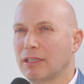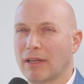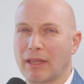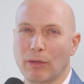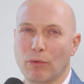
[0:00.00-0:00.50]
I
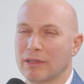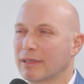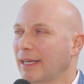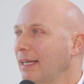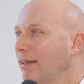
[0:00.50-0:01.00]
think it was
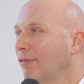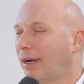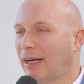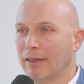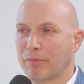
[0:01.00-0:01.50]

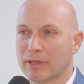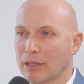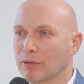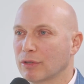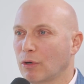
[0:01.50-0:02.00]

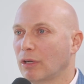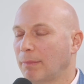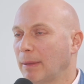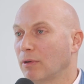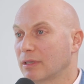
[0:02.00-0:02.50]
85% or so that
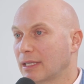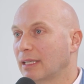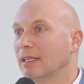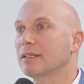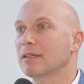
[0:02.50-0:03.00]
people say
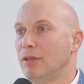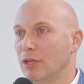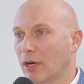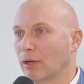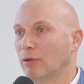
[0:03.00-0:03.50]
that it's
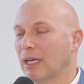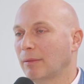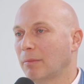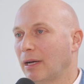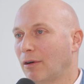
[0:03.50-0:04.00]
not a good time
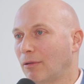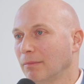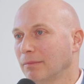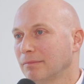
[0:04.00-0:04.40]
to buy a home.